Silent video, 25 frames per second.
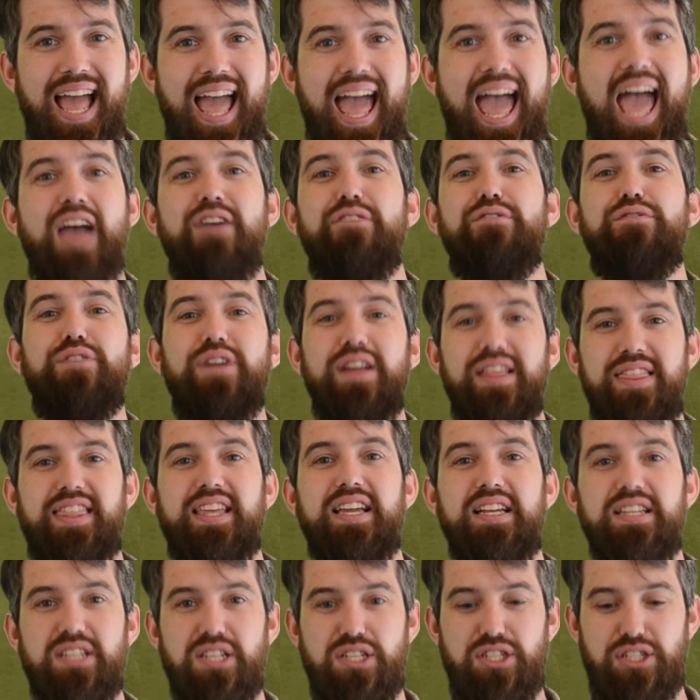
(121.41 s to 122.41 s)

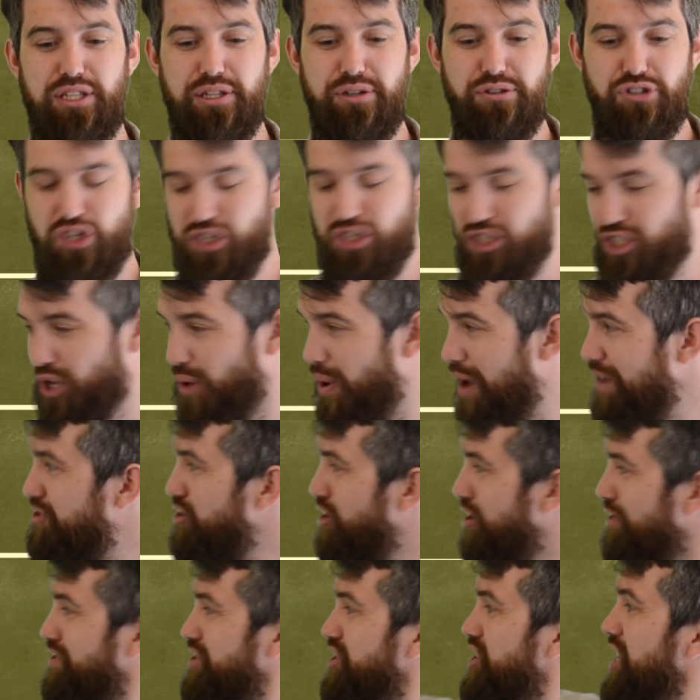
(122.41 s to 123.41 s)
everything is a solution, so I
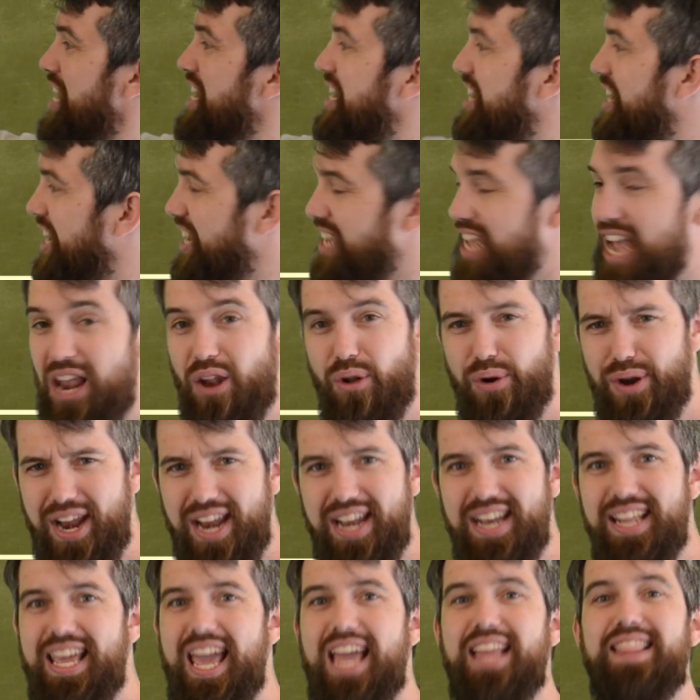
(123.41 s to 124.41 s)
sort of shaded it yellow to
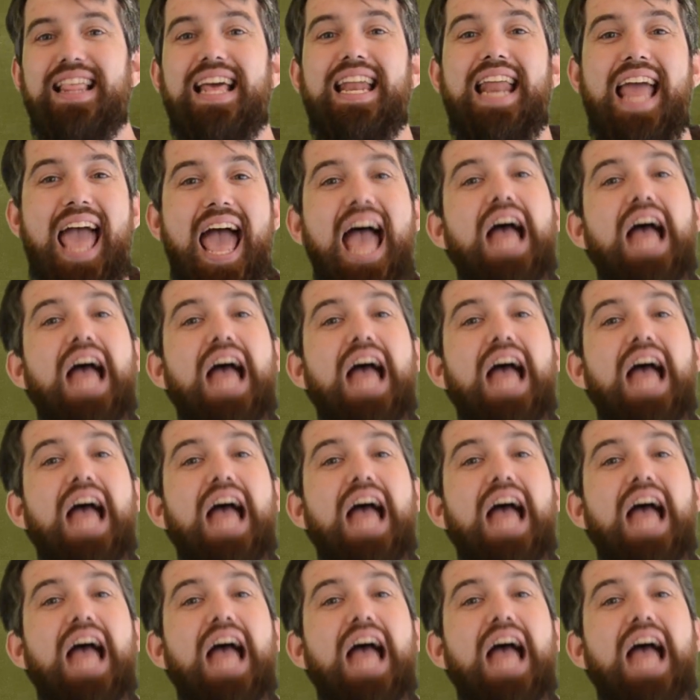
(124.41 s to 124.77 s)
indicate that